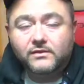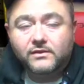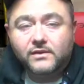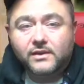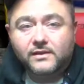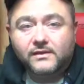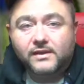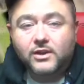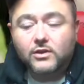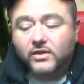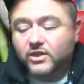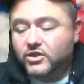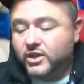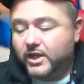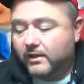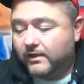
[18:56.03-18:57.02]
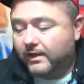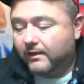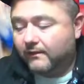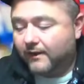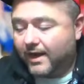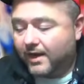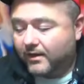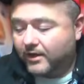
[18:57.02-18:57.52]
continually jingling
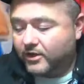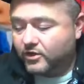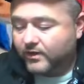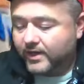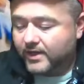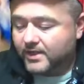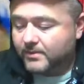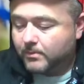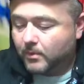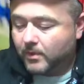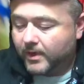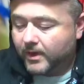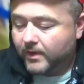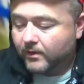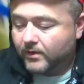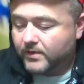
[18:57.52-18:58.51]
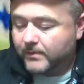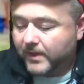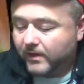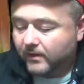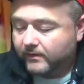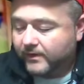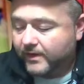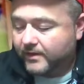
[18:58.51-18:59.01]
around in transport in those metal
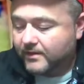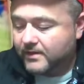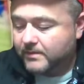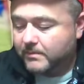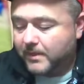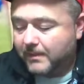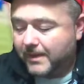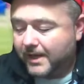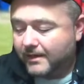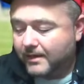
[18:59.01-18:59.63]
tins. Maybe not the